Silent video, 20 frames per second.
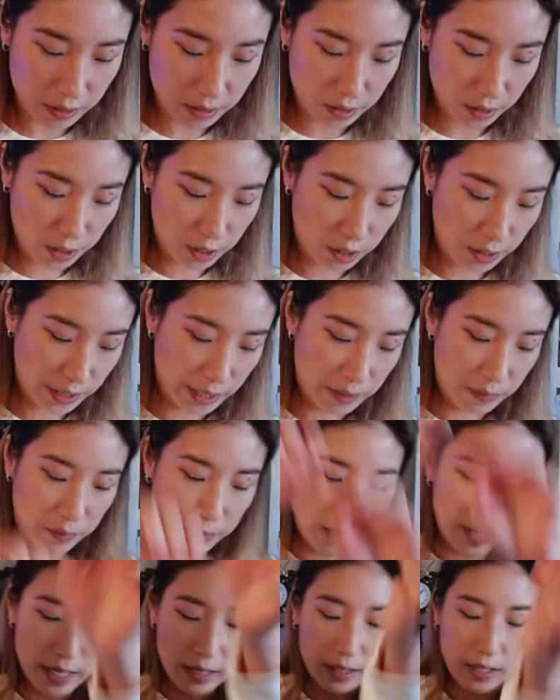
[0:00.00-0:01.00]
is a Korean
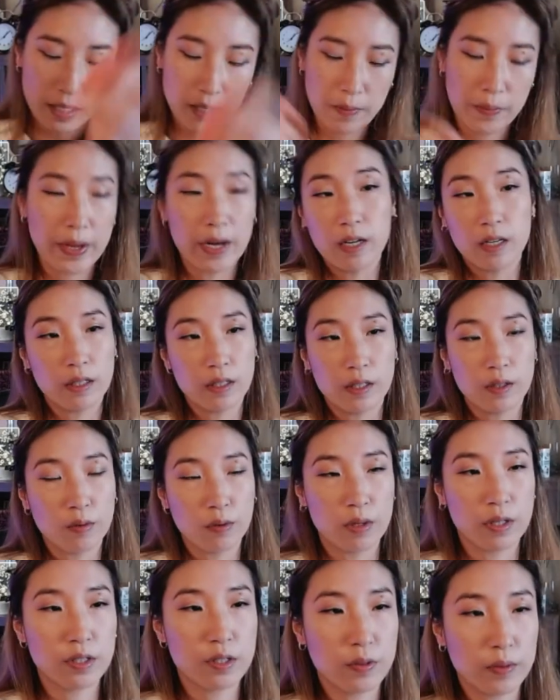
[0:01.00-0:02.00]
brand that apparently
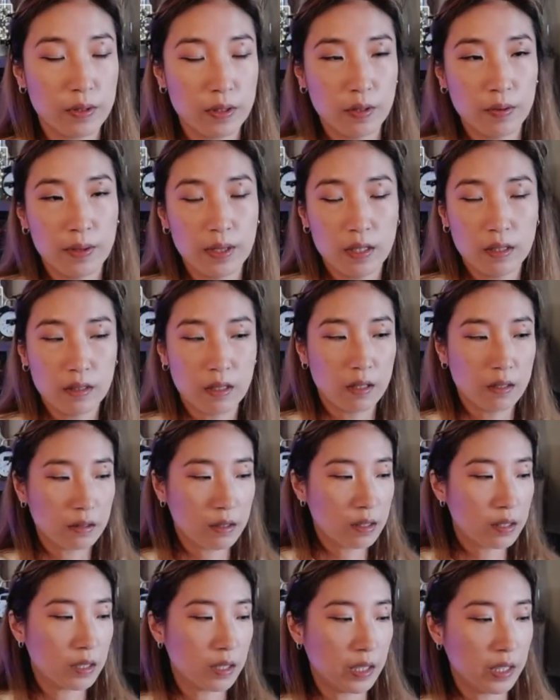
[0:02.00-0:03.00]
works really well called
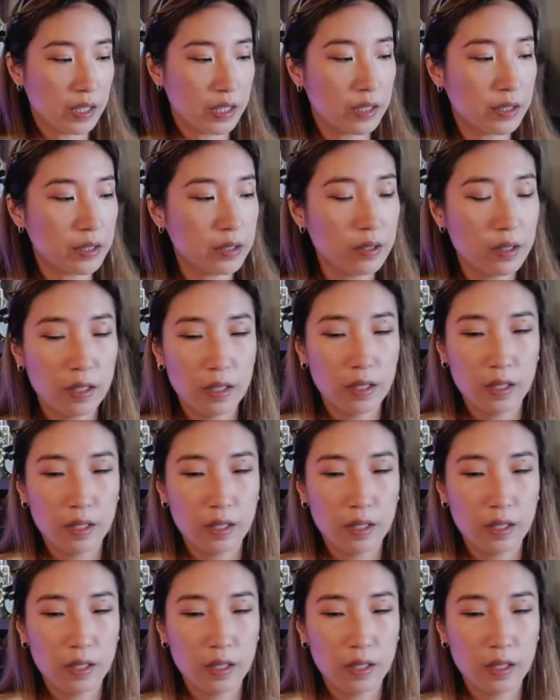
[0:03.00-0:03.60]
Clio.